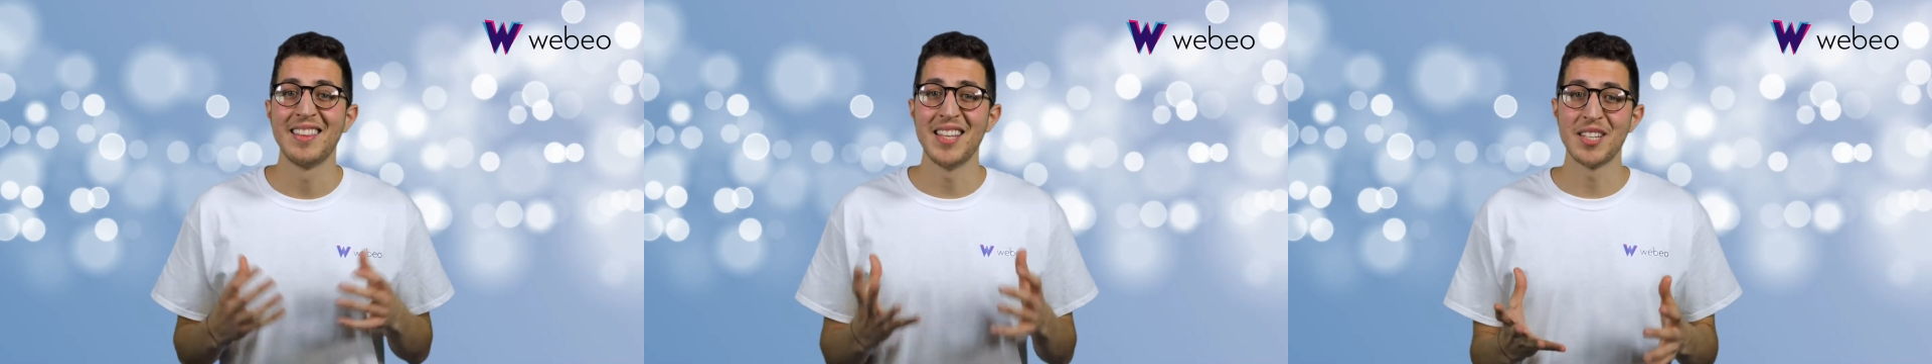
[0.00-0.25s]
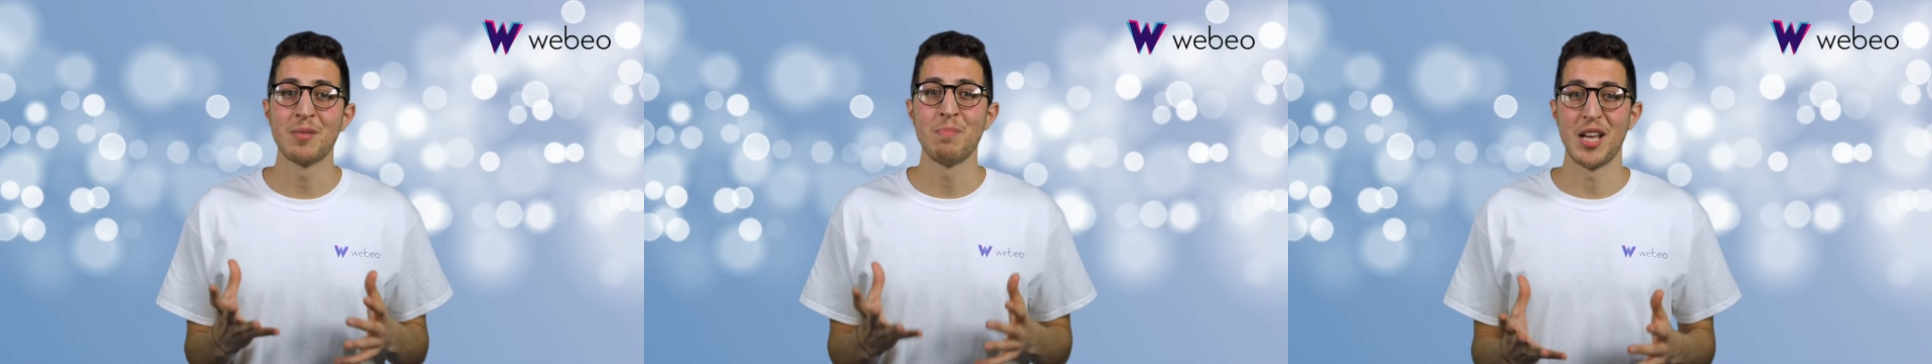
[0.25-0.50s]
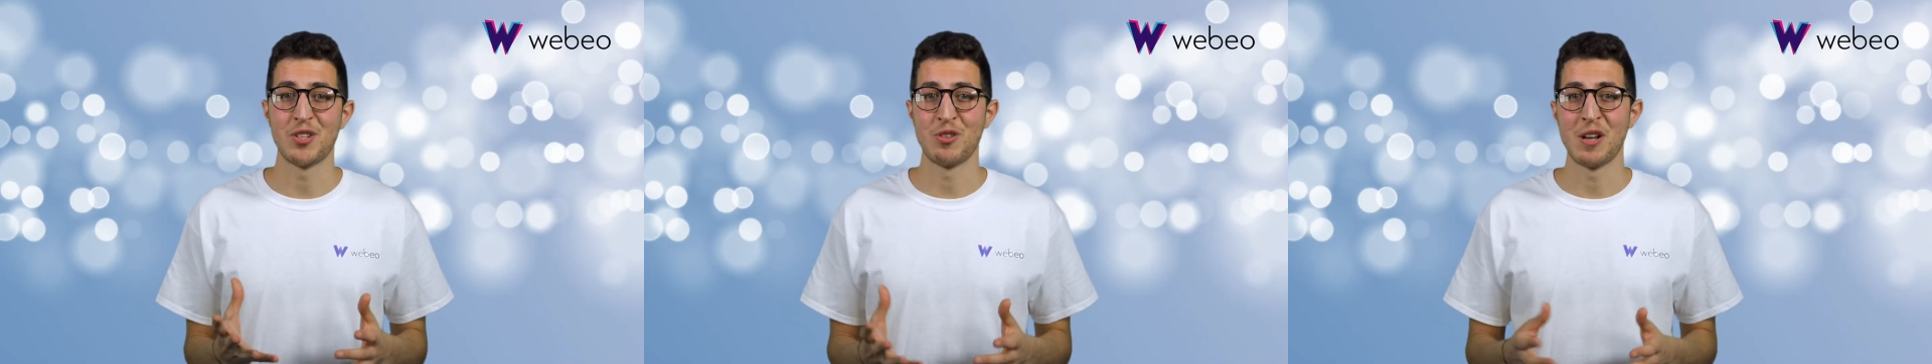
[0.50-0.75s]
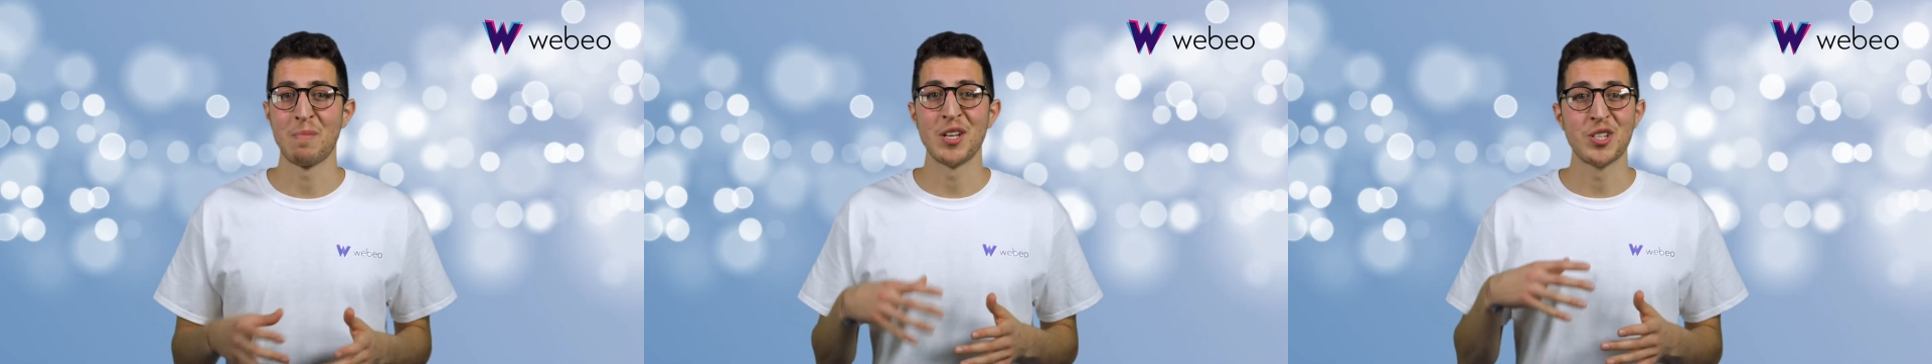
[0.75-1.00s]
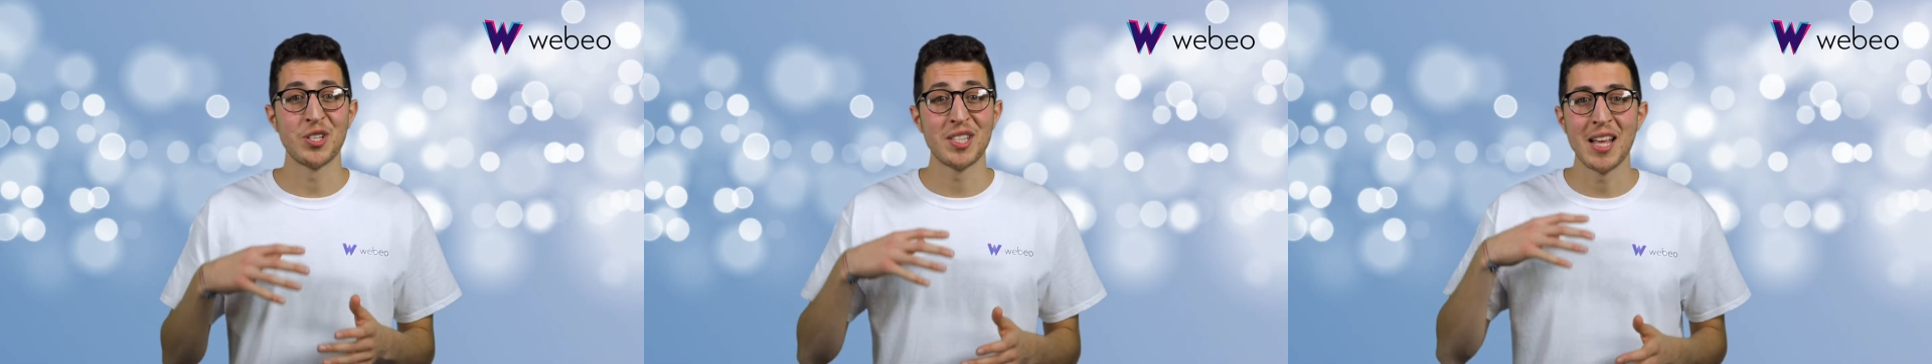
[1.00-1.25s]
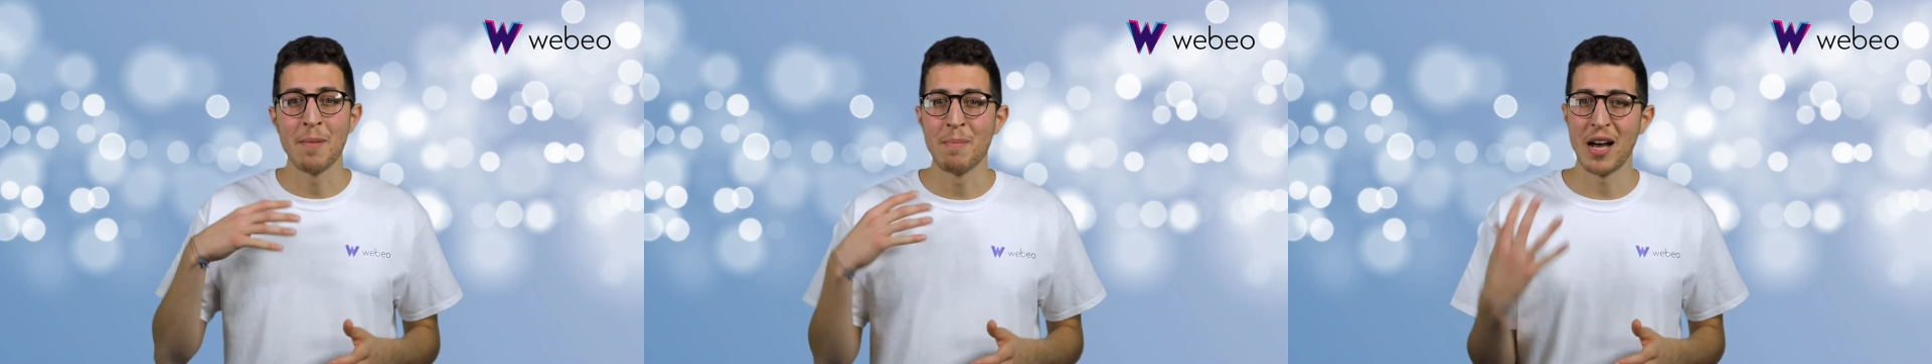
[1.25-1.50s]
this metric measures
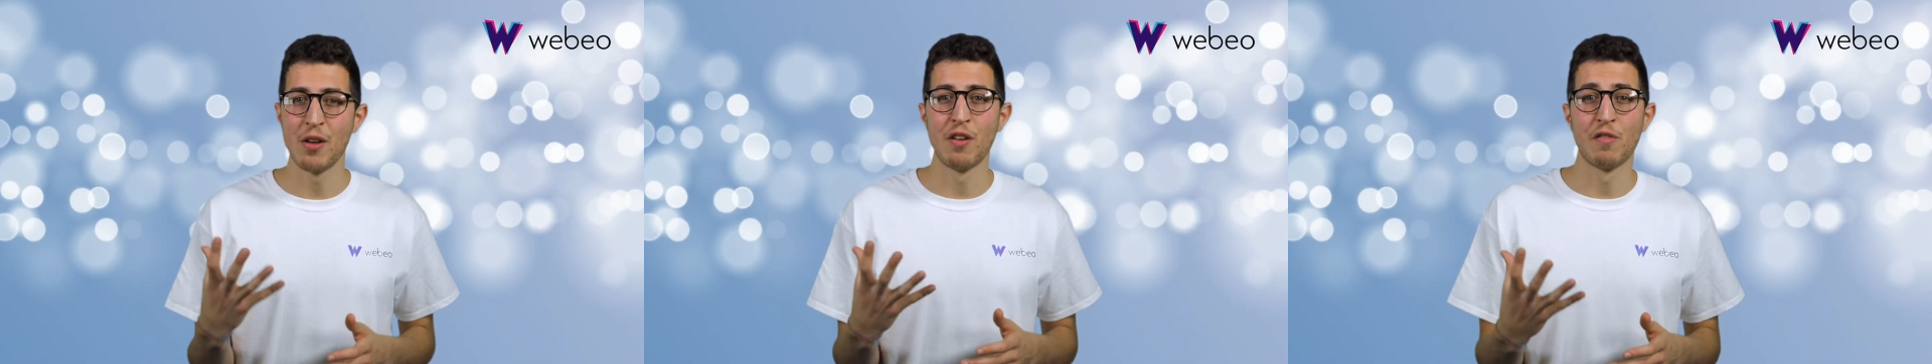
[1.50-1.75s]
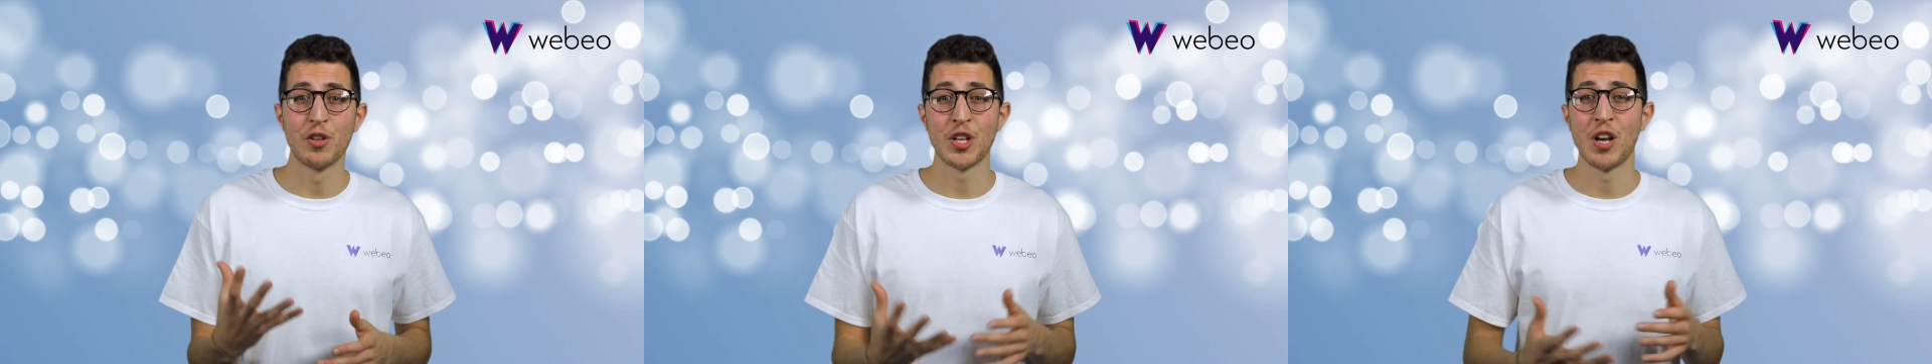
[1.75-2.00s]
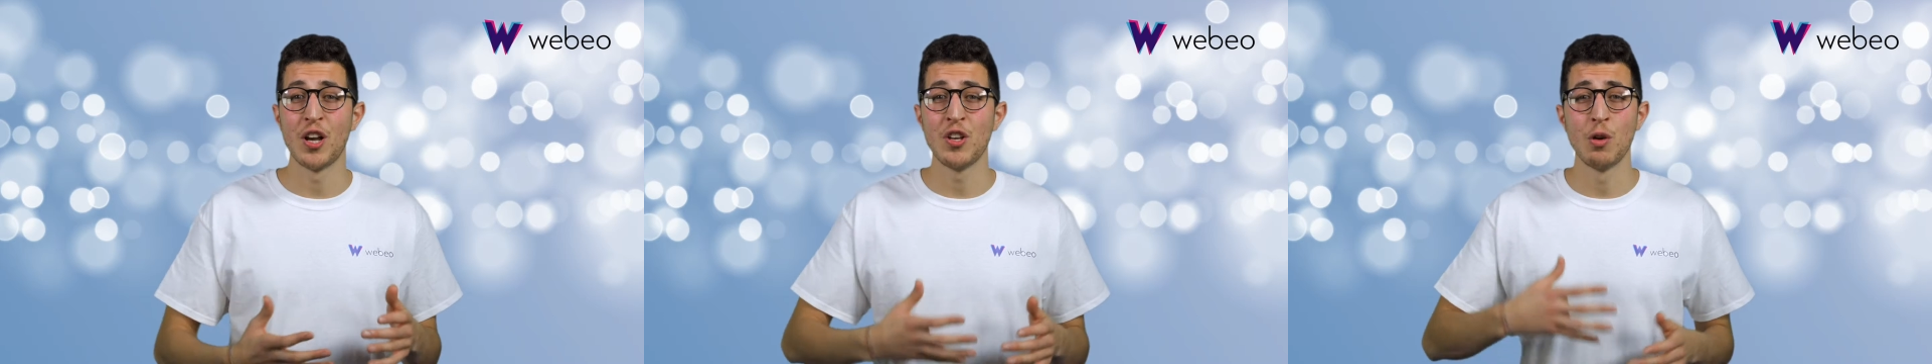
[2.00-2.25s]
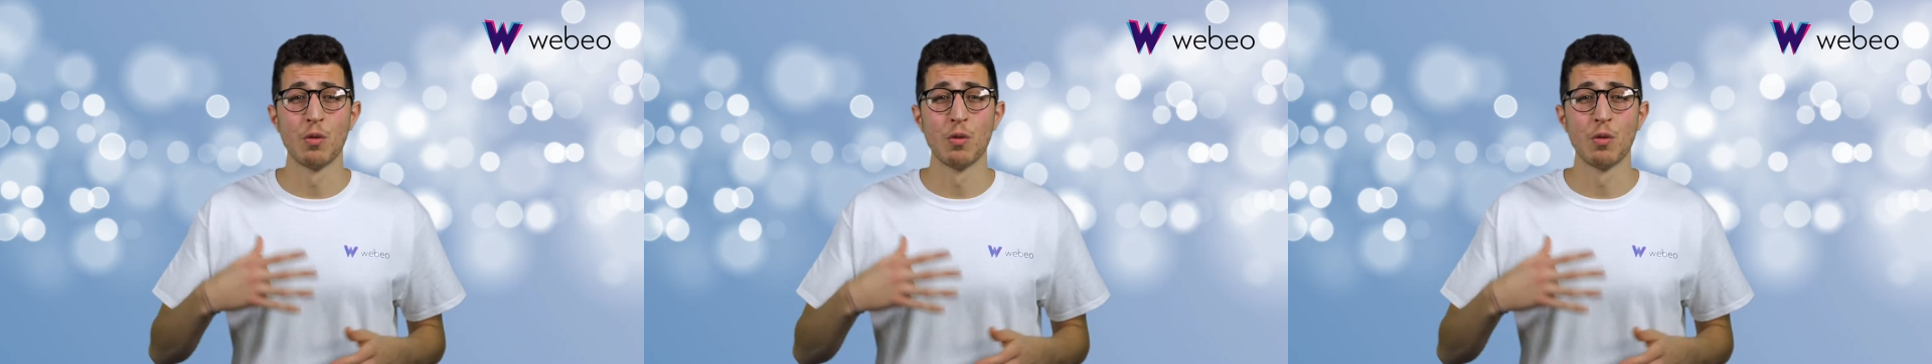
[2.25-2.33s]
the amount of return